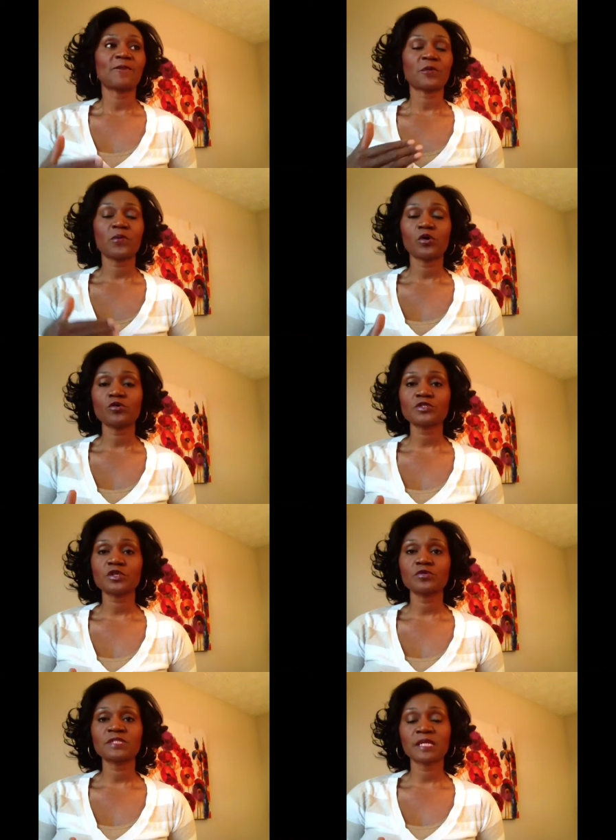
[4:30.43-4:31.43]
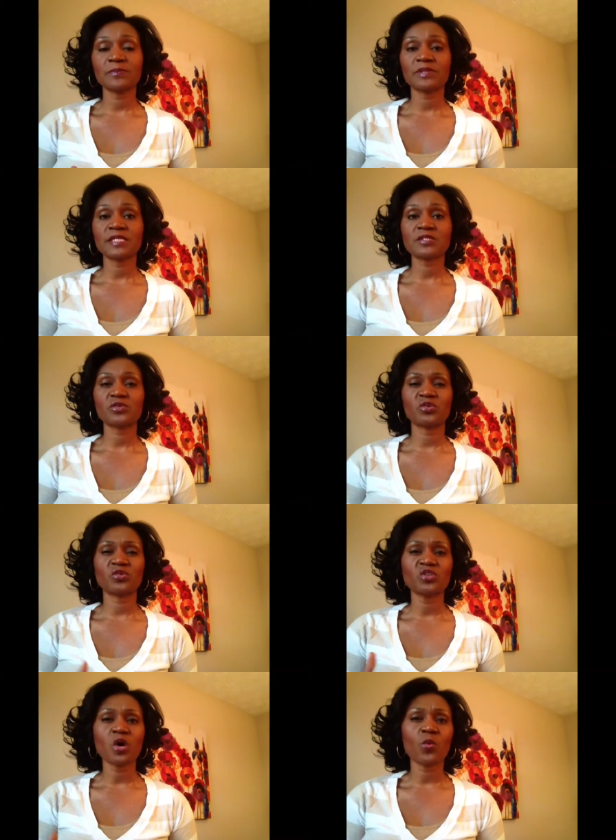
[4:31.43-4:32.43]
proposal template, so you'll
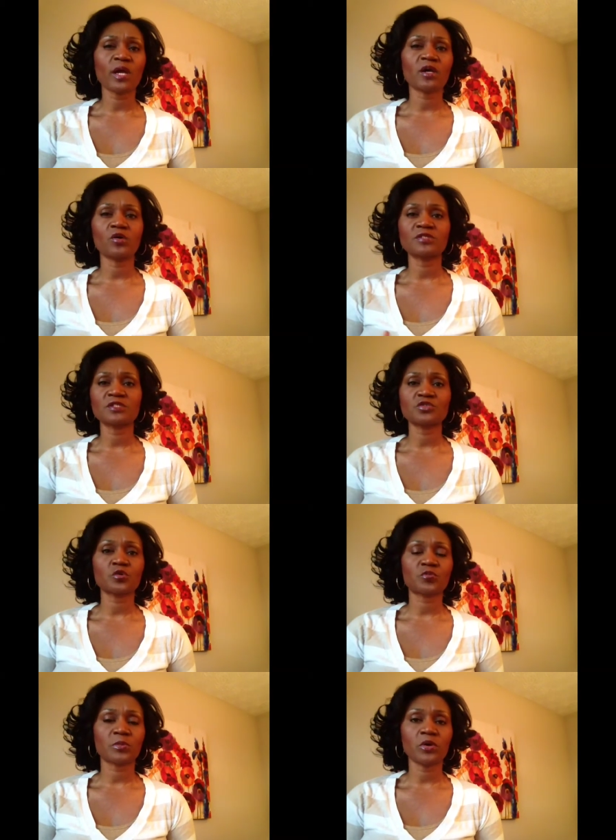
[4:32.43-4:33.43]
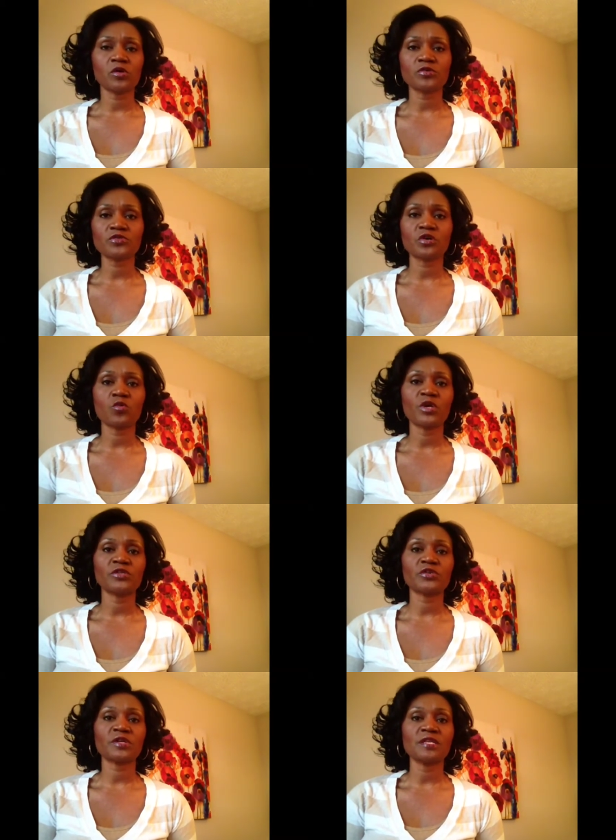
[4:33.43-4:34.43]
know what goes into a proposal
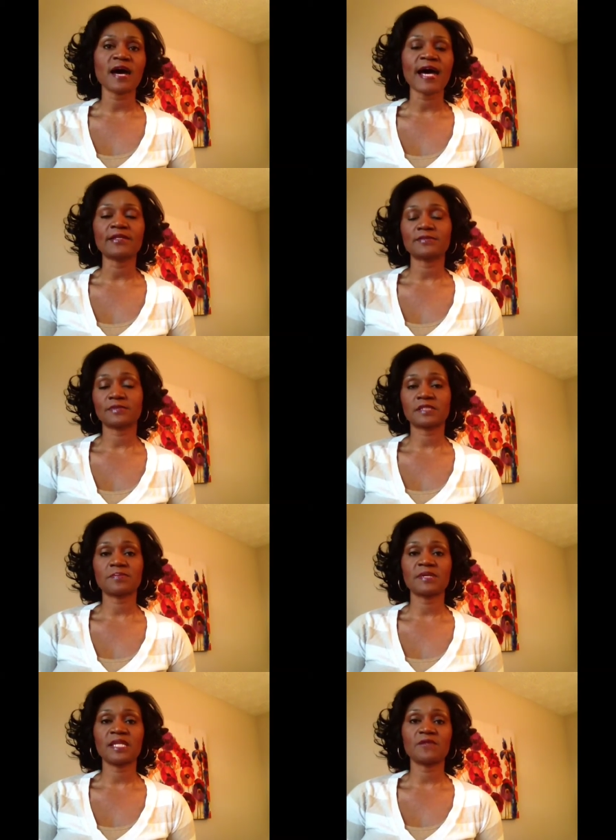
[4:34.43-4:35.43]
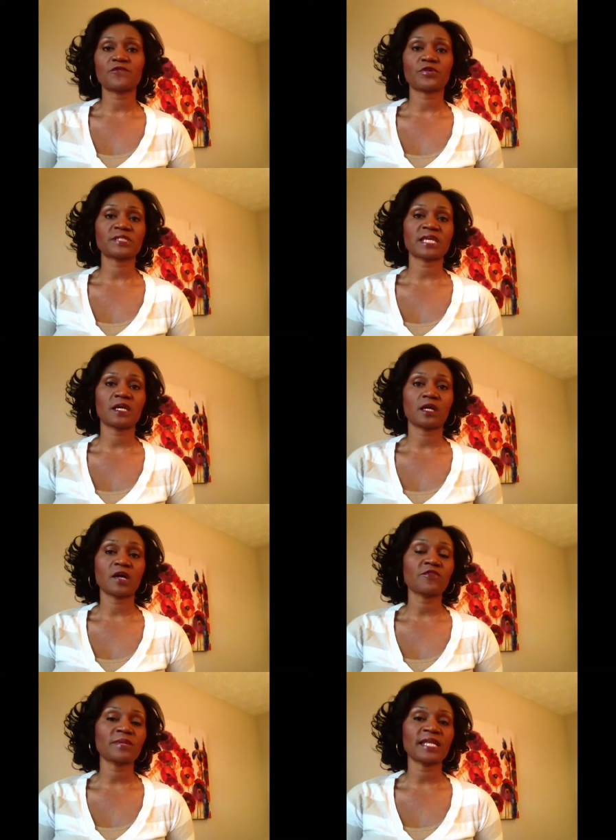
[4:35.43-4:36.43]
when you're not submitting for, say, a
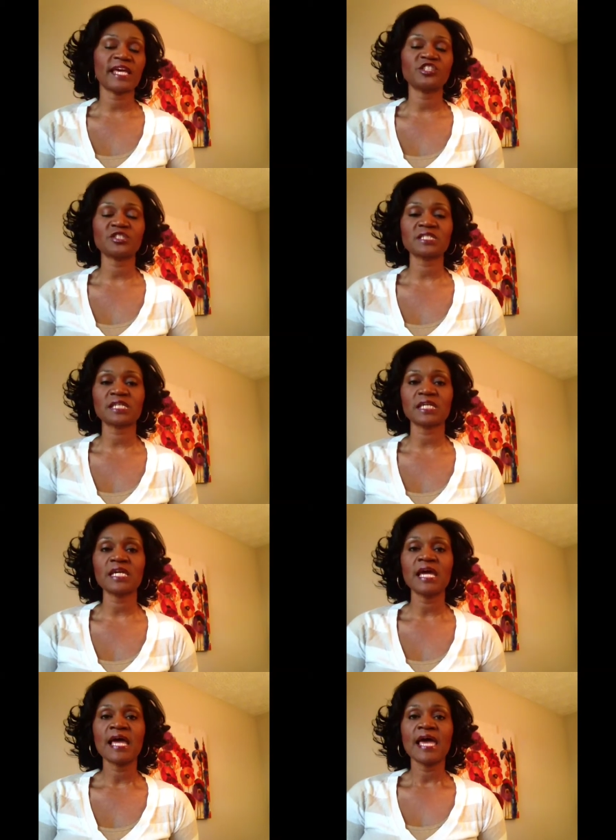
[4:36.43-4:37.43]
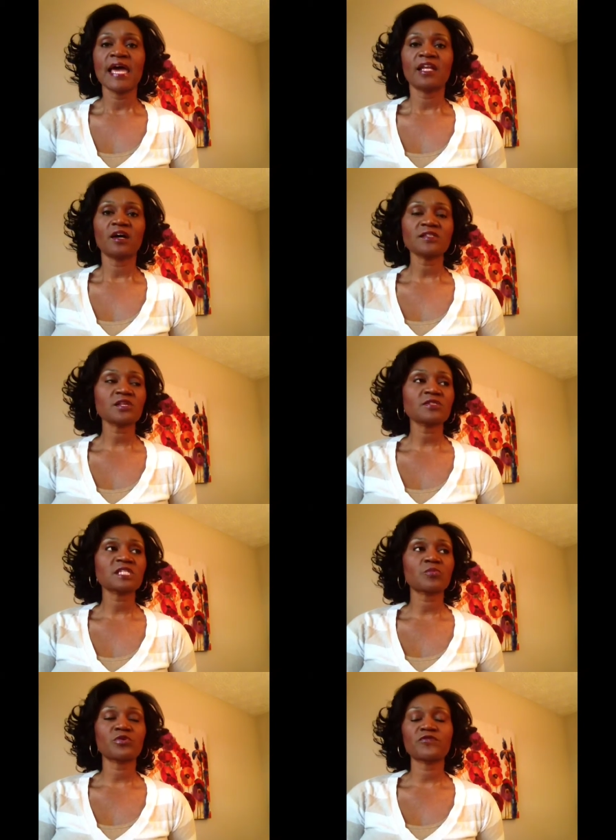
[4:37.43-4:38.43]
government agency, and also
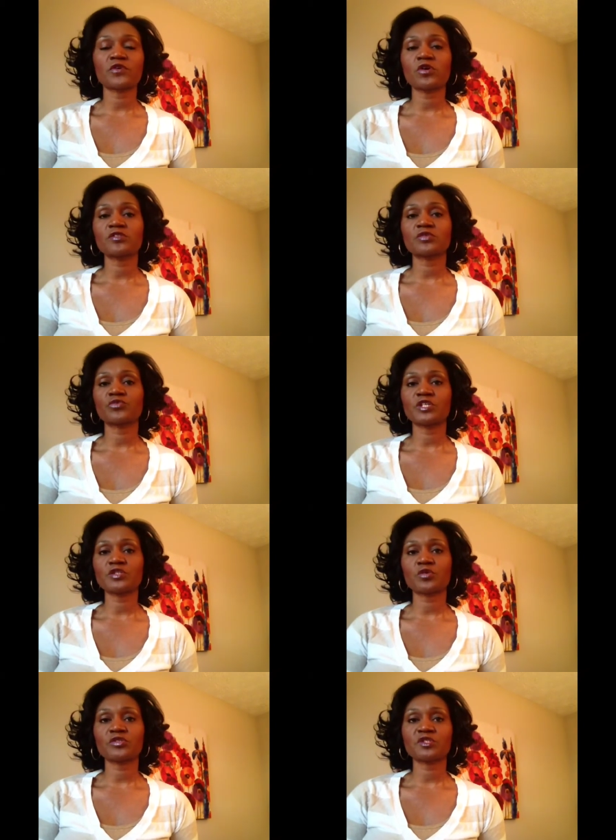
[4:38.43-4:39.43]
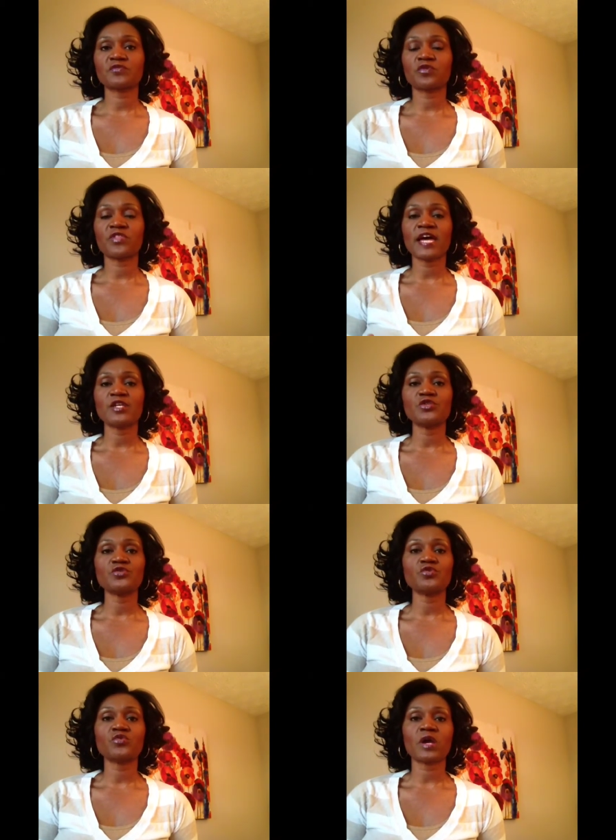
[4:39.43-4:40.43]
some referrals and resources for that
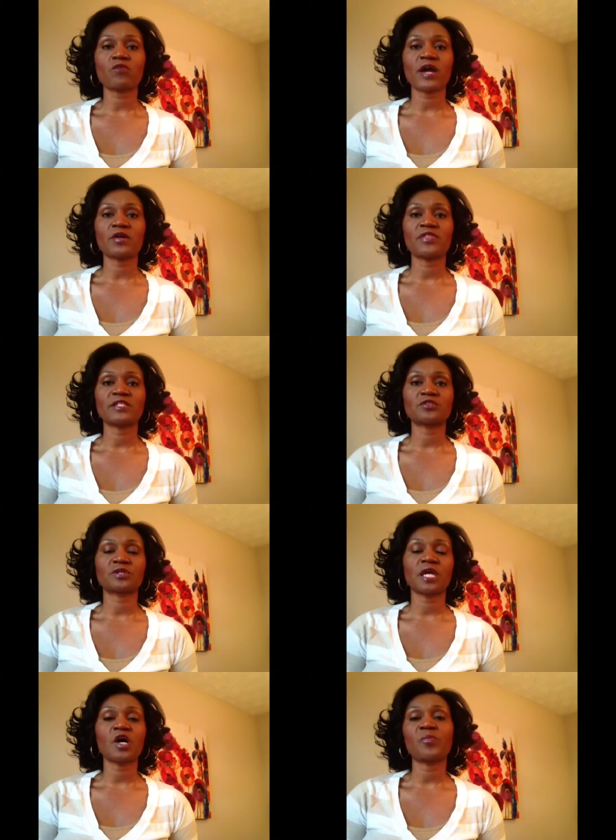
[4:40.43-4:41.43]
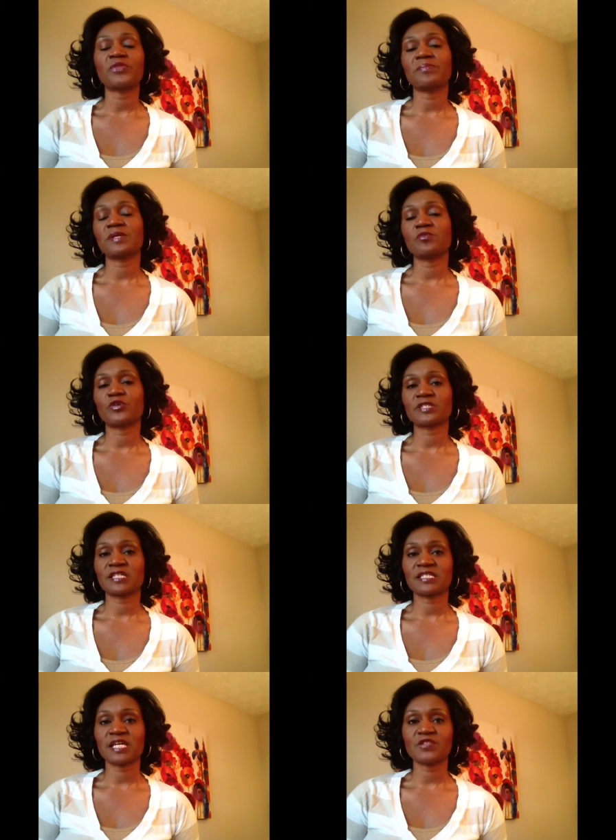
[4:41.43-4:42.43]
new grant writer that's going to help them be more
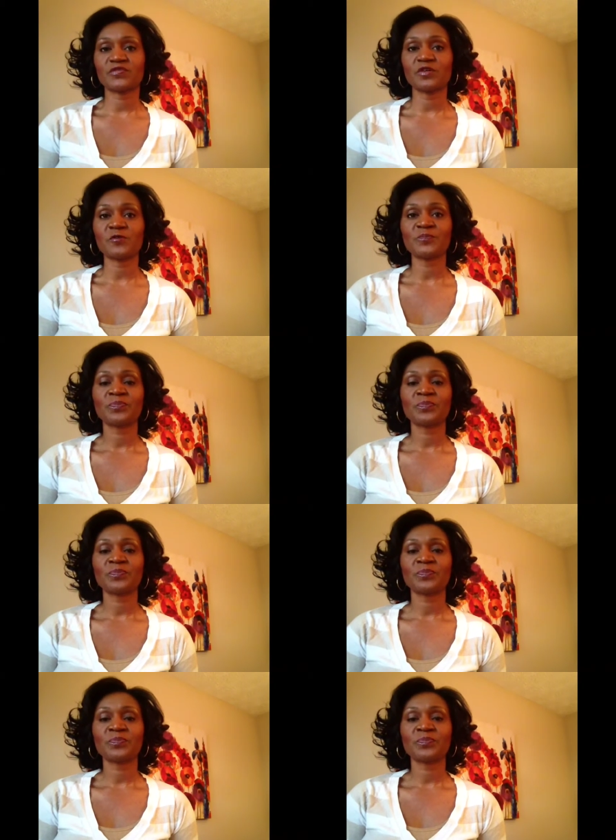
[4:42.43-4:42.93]
successful.